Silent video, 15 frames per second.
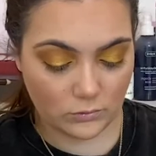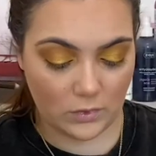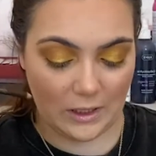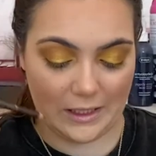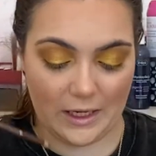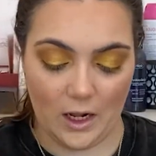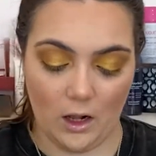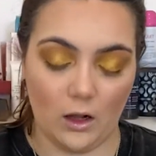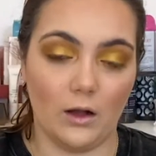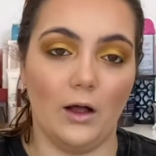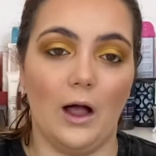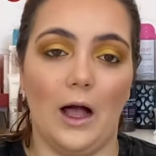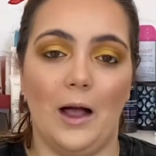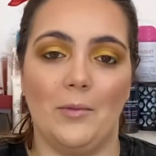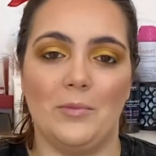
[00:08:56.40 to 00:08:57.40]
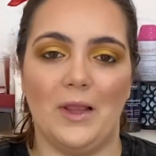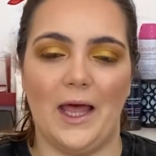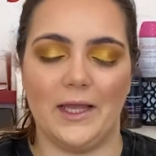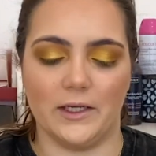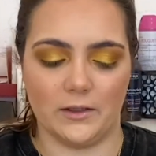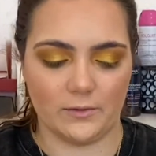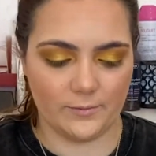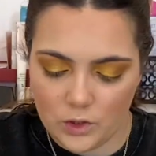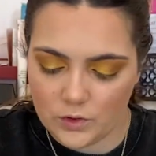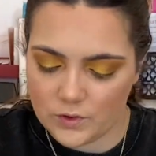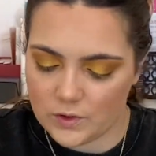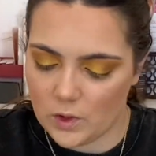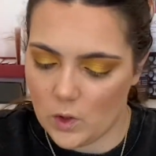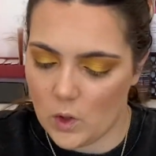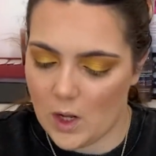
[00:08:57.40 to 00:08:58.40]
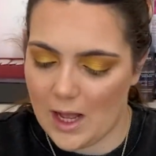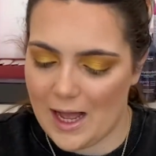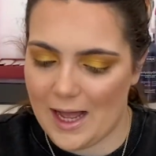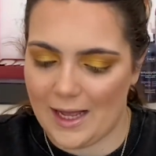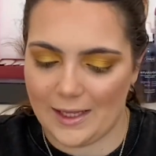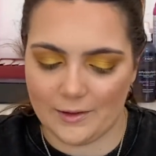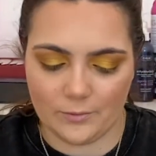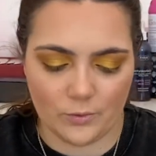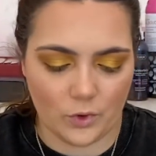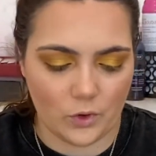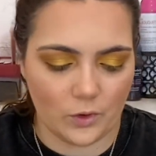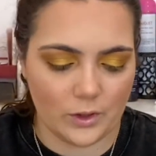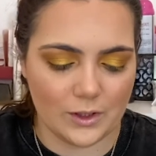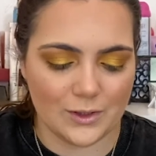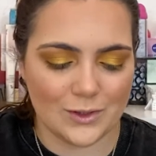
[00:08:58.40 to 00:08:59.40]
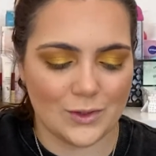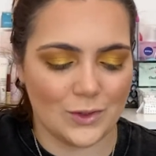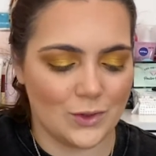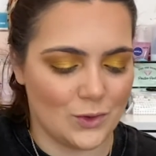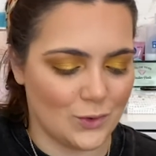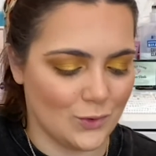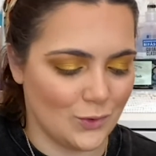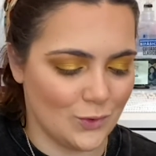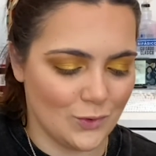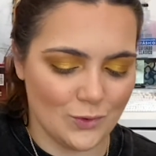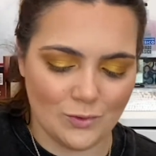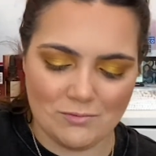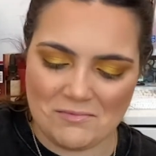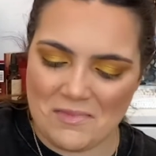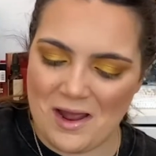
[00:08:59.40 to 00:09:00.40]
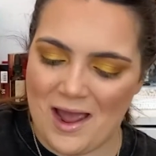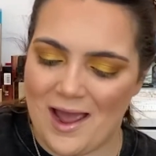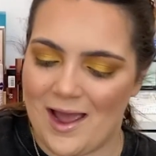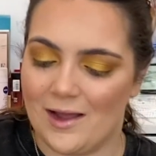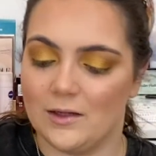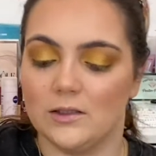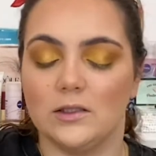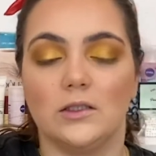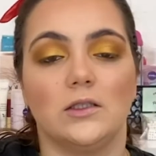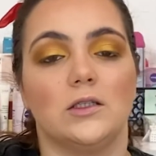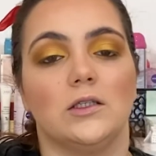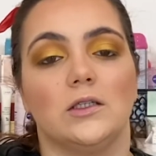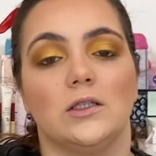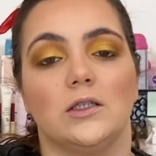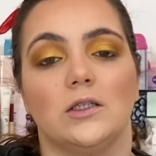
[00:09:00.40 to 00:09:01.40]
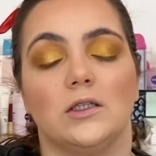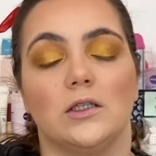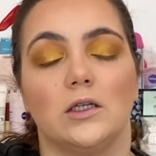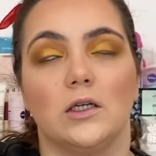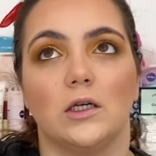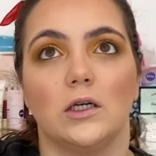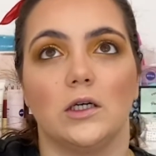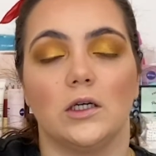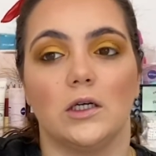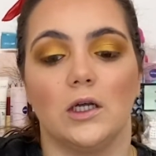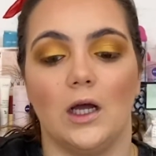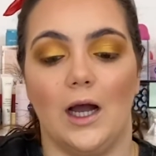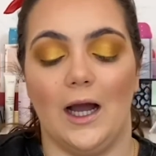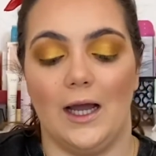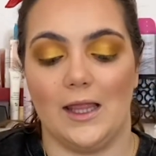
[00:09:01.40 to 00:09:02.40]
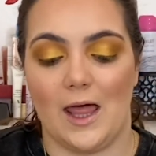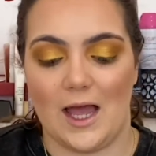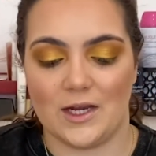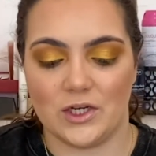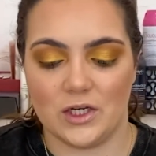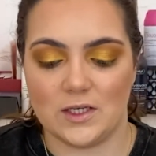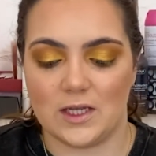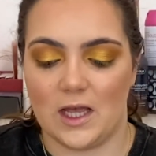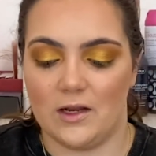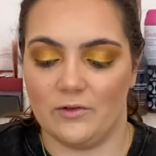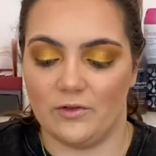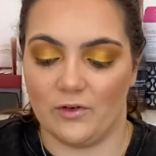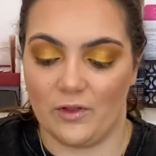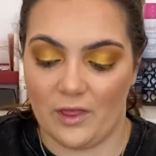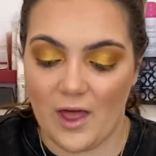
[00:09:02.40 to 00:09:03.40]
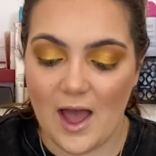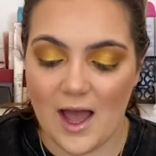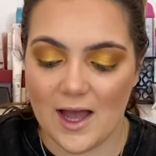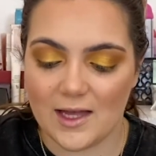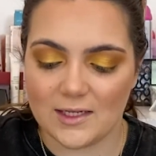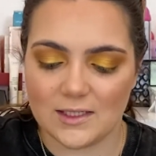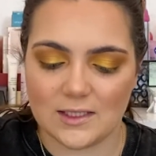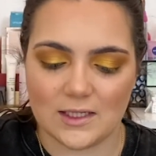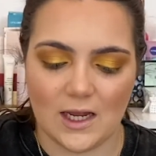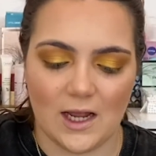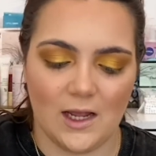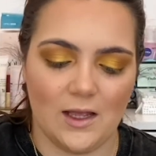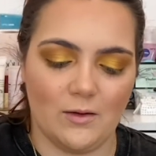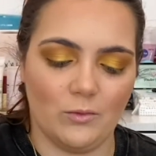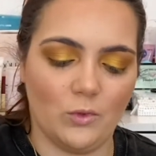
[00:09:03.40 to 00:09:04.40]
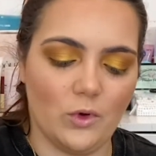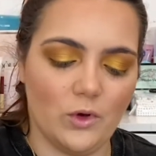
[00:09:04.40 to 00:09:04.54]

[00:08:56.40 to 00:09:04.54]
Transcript: And now I'm fine. So I'm going to do my eyelashes, and for that I am